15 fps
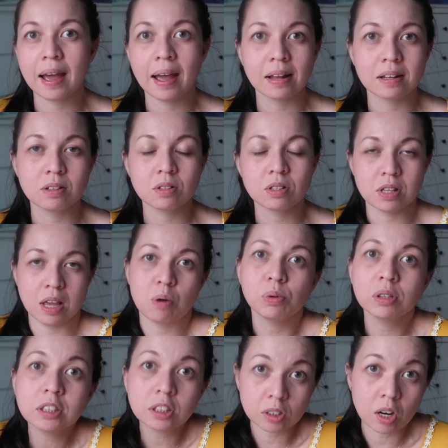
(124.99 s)
and they
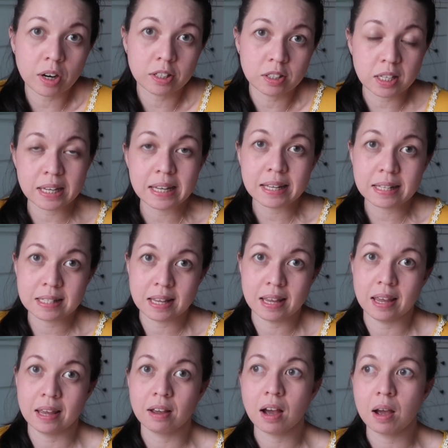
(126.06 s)
will start
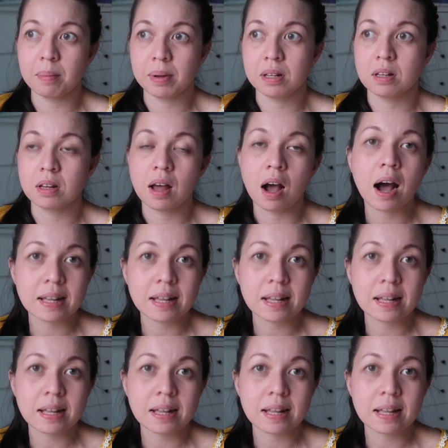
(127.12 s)
eating, I mean,